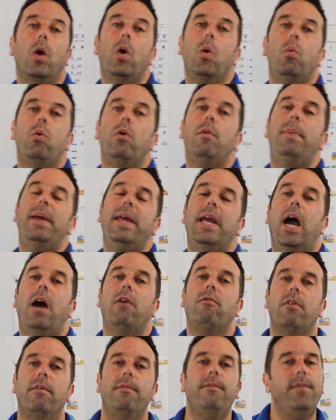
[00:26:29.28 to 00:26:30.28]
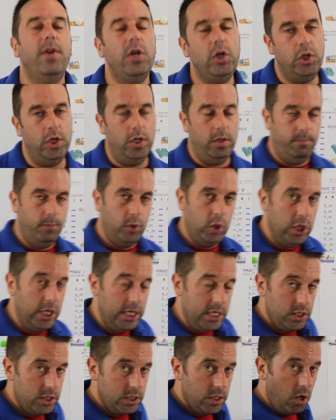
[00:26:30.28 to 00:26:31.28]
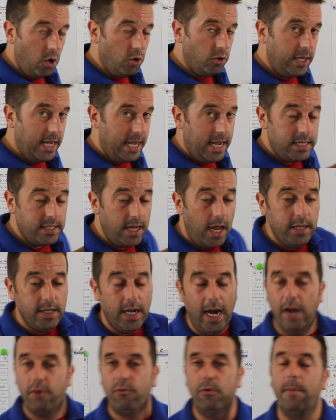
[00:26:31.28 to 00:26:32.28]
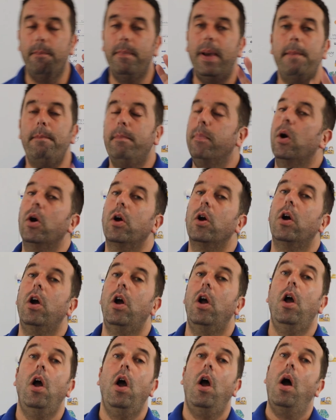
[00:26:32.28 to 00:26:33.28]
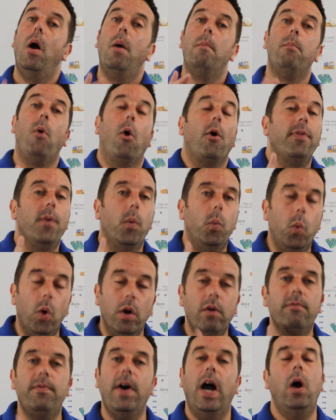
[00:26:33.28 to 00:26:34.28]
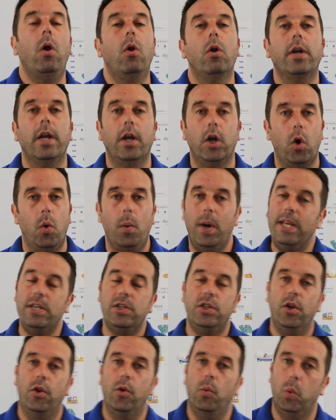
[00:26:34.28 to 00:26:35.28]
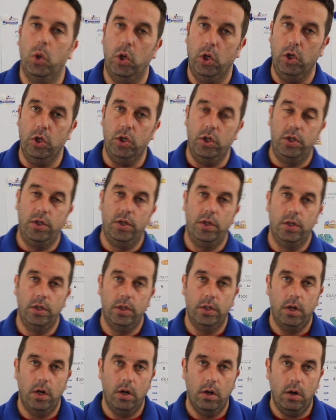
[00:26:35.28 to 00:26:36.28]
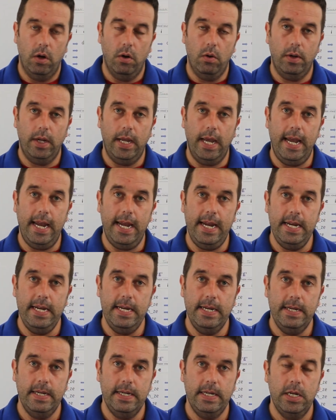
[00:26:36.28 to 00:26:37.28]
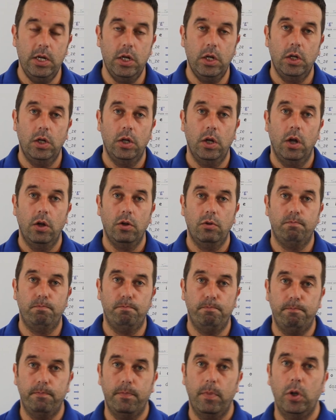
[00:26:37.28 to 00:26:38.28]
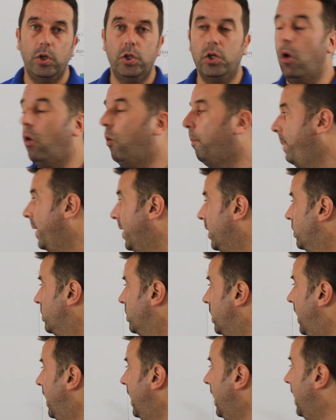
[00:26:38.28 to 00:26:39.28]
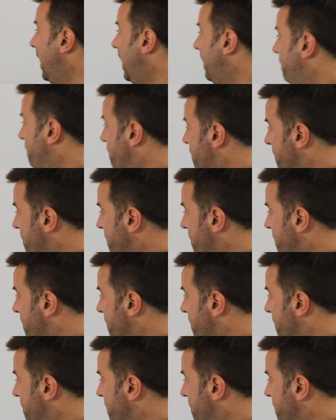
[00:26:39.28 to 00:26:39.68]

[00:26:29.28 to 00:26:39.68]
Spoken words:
will be a revision sheet, okay? And remember, more than one vowel can go into the word, okay? So say